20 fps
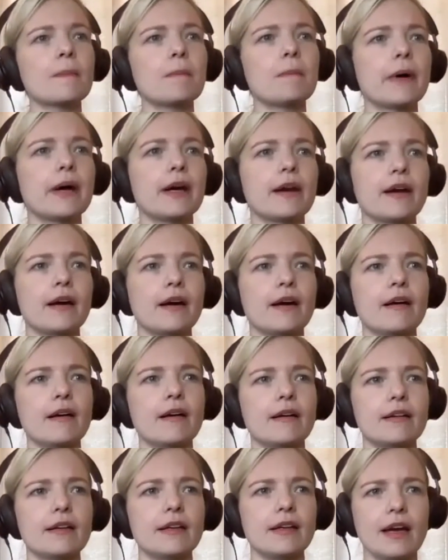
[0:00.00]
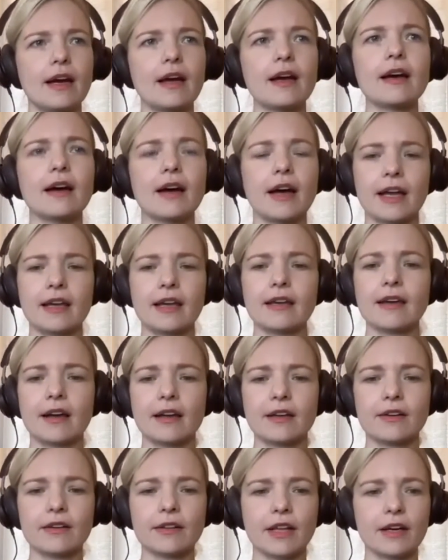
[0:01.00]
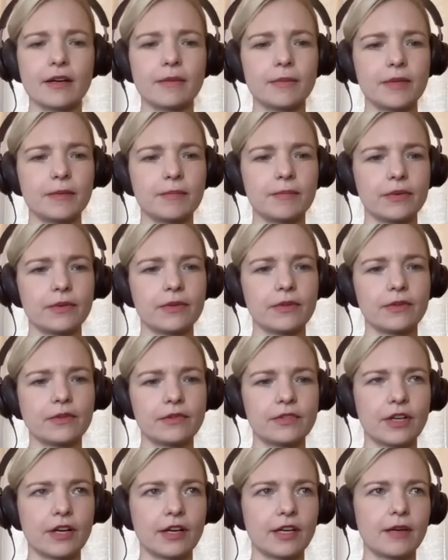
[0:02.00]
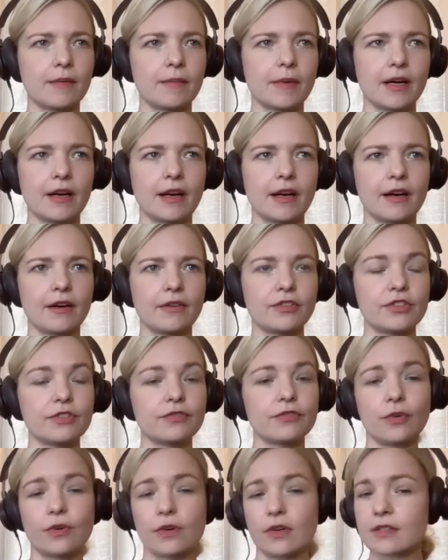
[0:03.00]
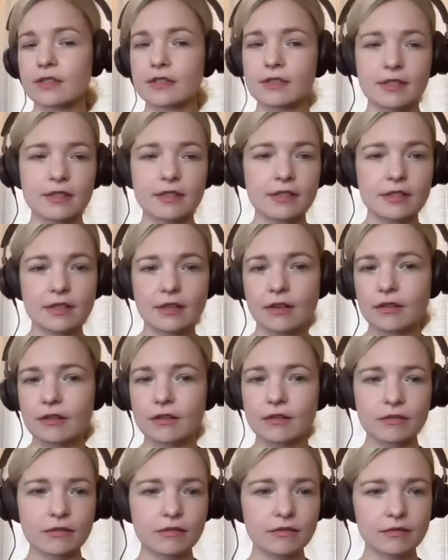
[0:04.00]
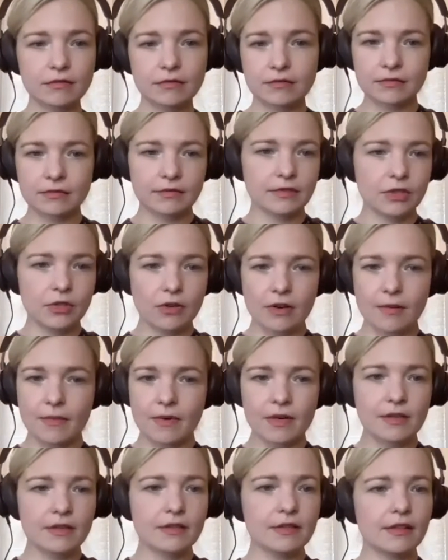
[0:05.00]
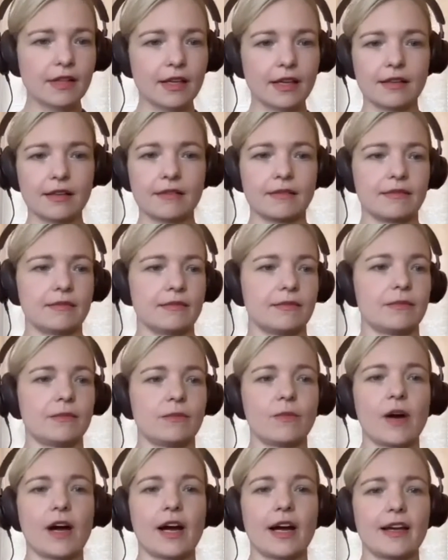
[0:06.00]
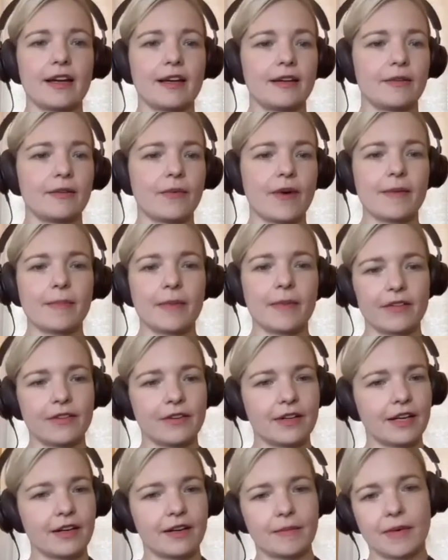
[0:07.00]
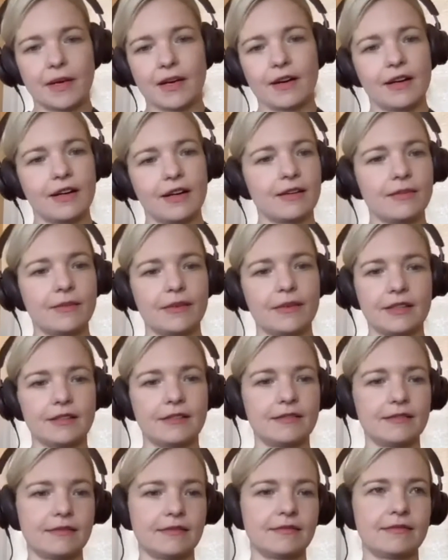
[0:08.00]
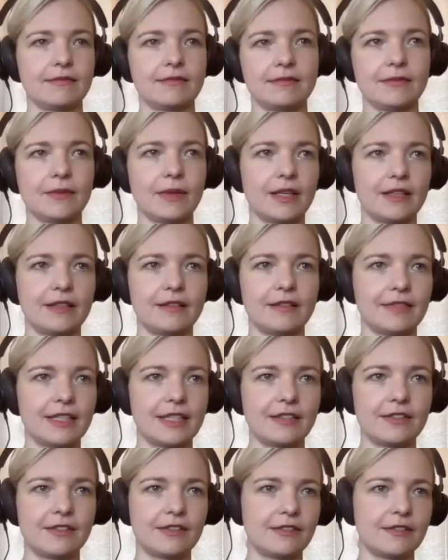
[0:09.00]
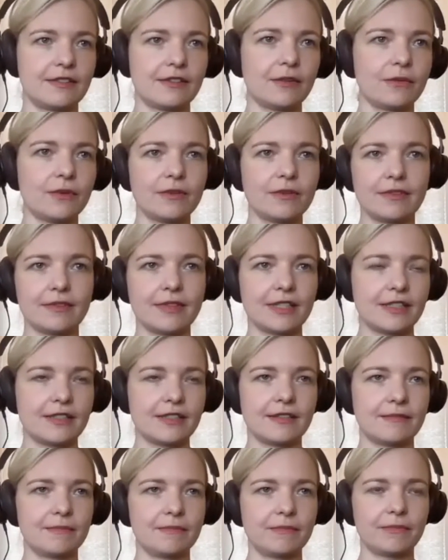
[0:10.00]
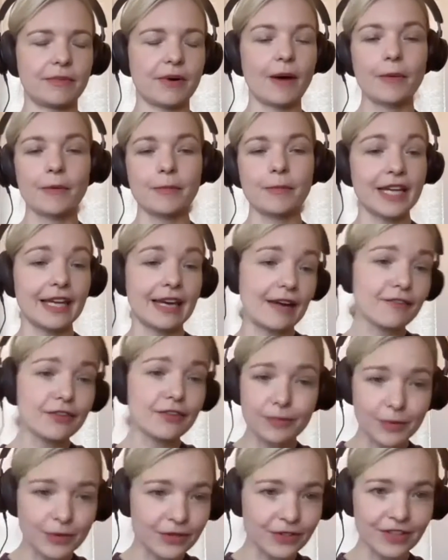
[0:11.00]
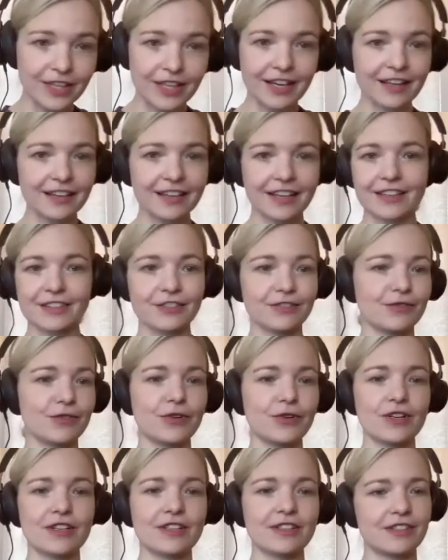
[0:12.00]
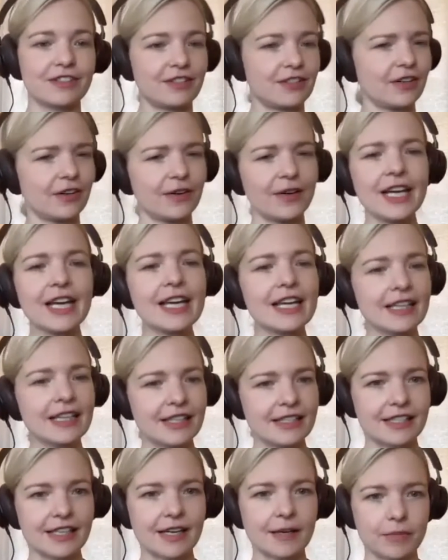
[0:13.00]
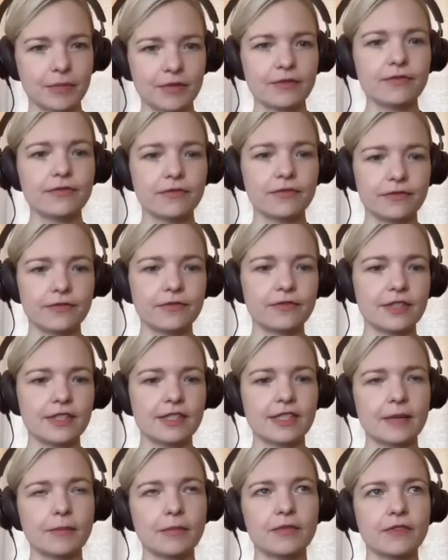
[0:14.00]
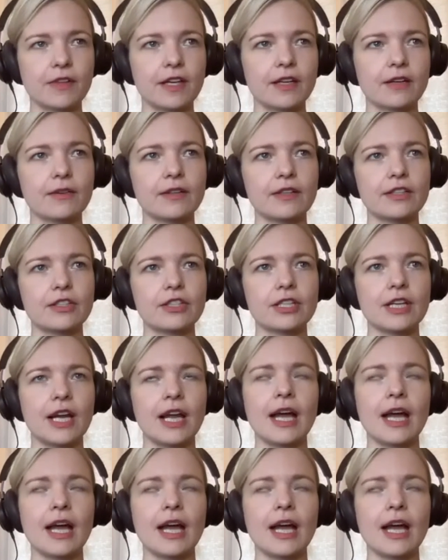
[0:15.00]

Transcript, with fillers: but uh, yeah, I, I hear a lot of people talking about how divorce is so normal that why why bother getting married when when it's so it's probably inevitable that I'll get divorced, you know, mm. this type mm. of this type of language.